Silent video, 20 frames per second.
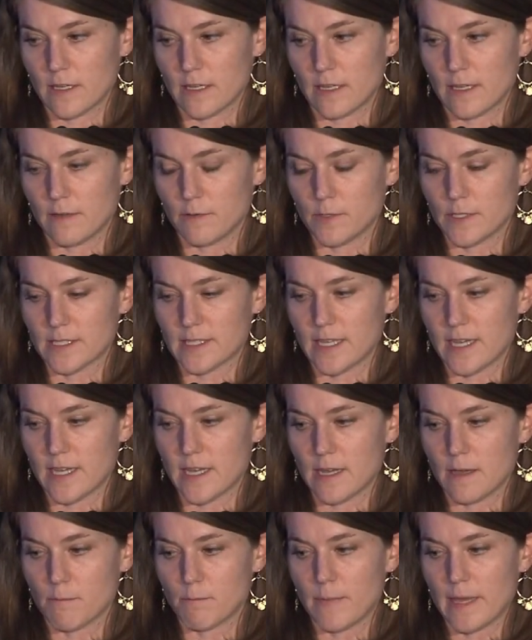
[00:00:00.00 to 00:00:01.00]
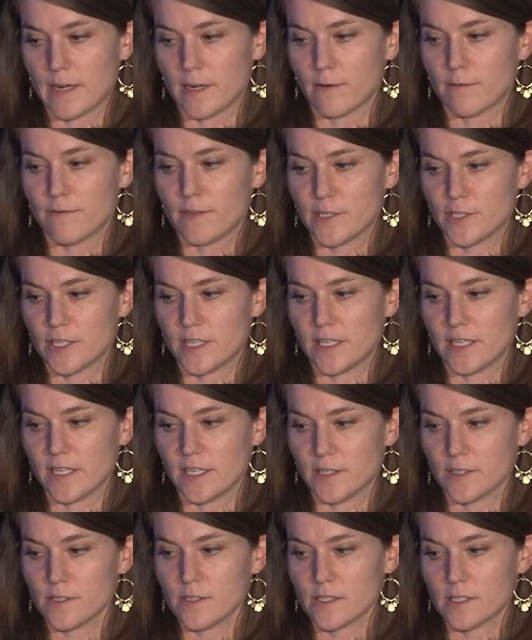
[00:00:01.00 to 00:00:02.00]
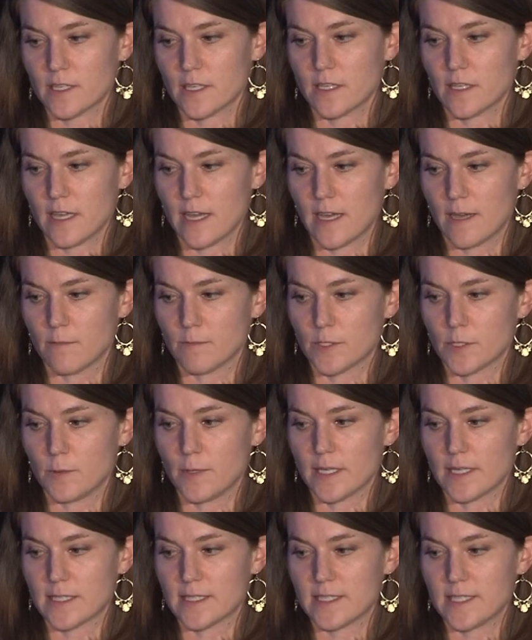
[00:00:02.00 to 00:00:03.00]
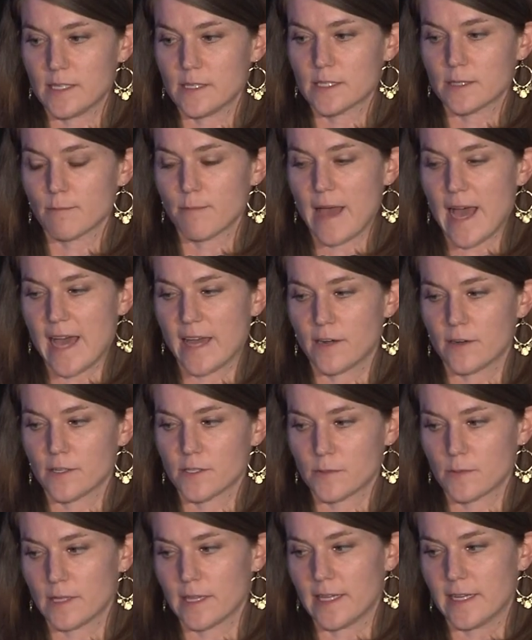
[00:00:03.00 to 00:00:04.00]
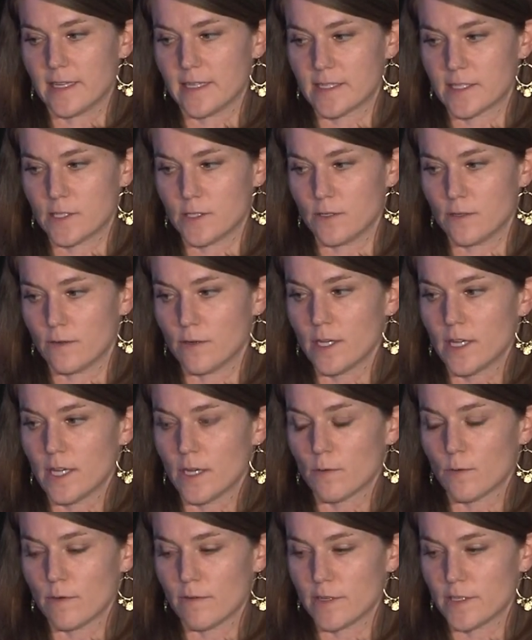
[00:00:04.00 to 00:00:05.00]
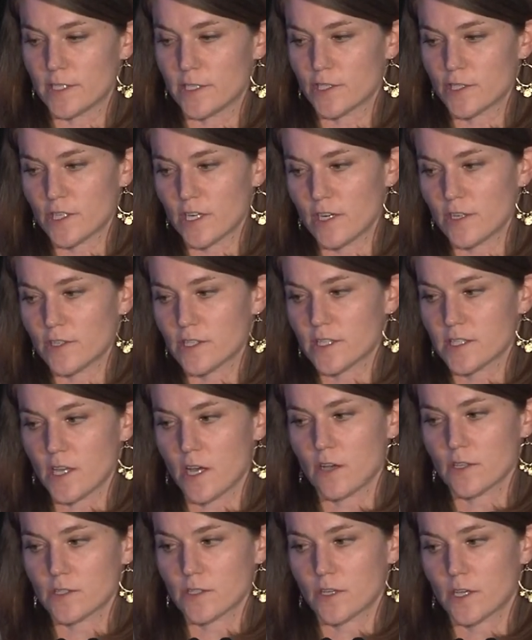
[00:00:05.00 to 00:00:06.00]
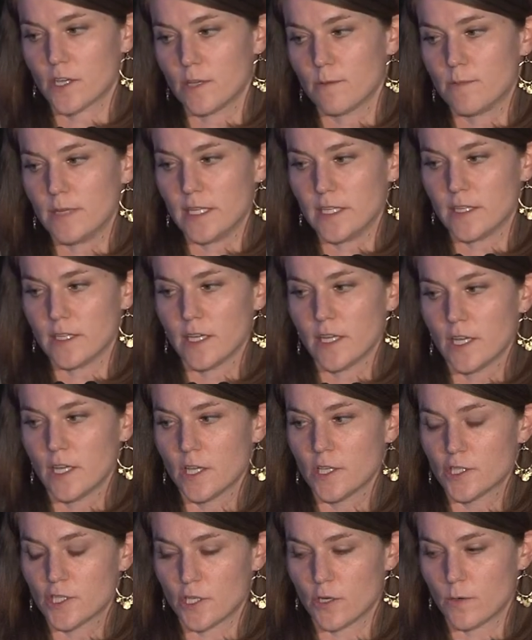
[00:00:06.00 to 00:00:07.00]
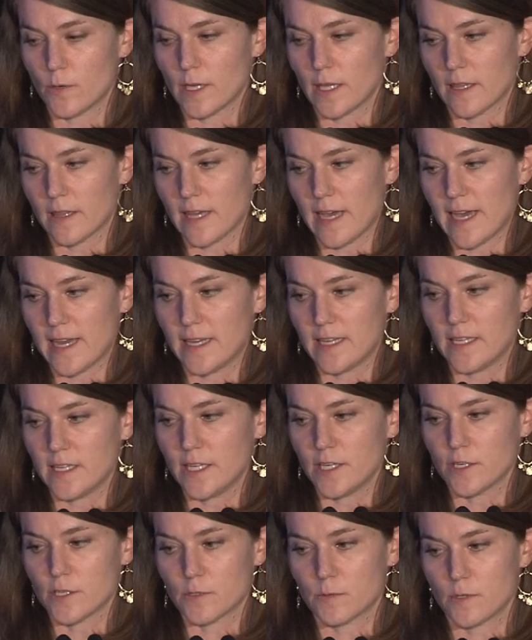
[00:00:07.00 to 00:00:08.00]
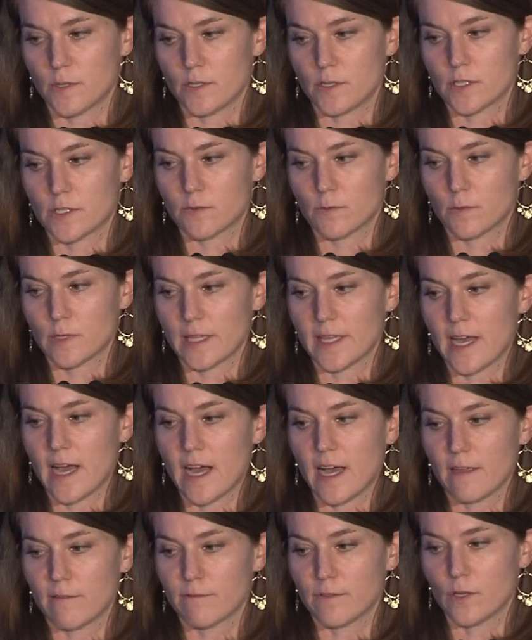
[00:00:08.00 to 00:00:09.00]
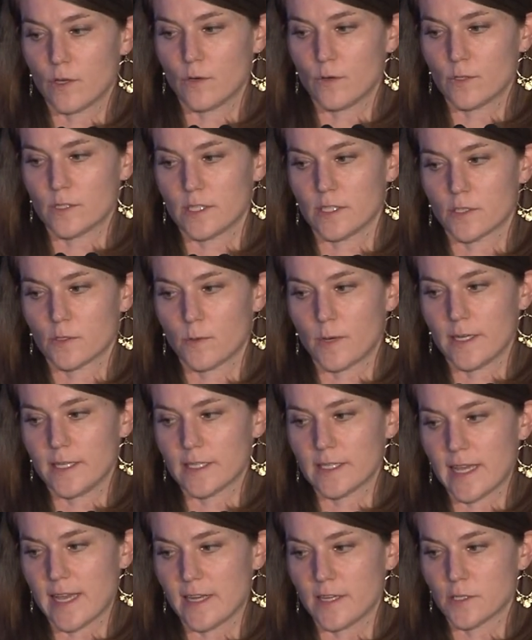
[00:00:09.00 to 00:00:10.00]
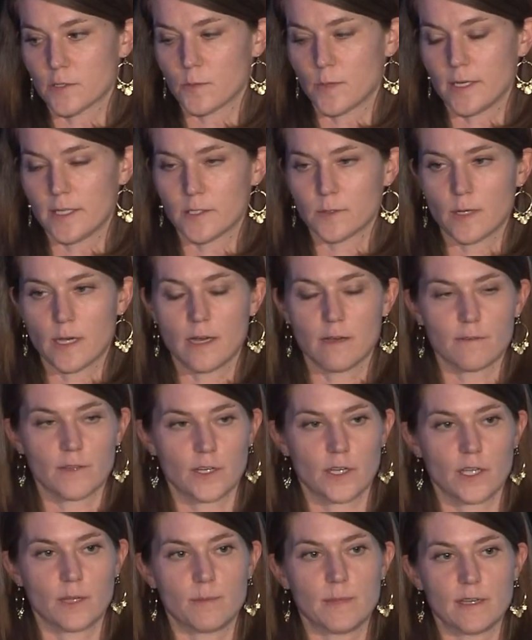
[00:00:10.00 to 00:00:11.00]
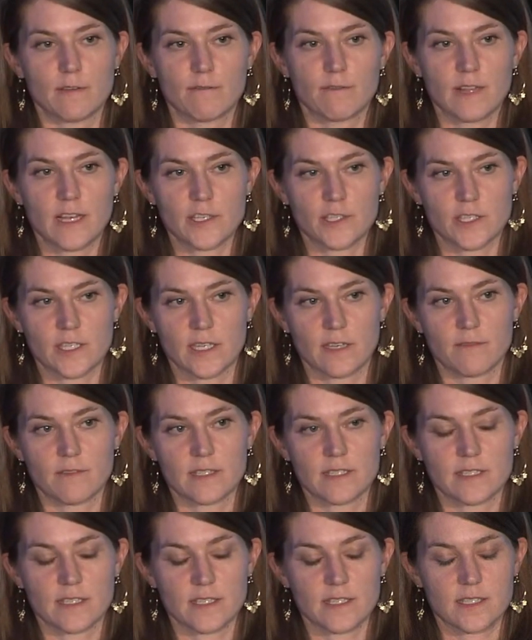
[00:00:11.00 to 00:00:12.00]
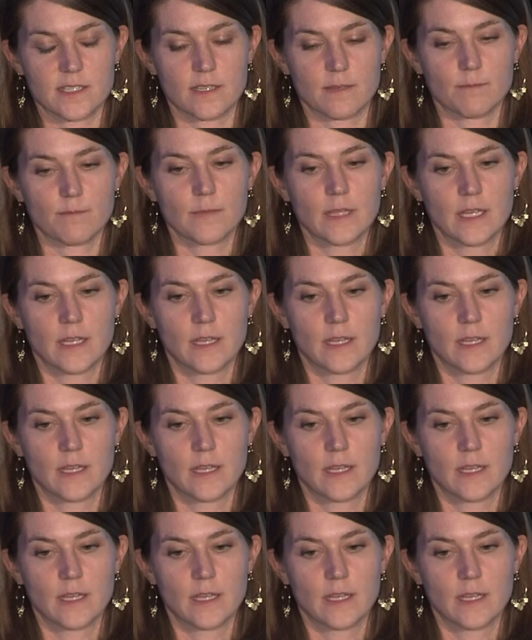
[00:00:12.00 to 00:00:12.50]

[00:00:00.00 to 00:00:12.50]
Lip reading: It was better fishing years. So we could see some patterns related to river discharge. This also could be showing that in years where there's really high flows in 2010 and 2012, there could be a flushing of the system.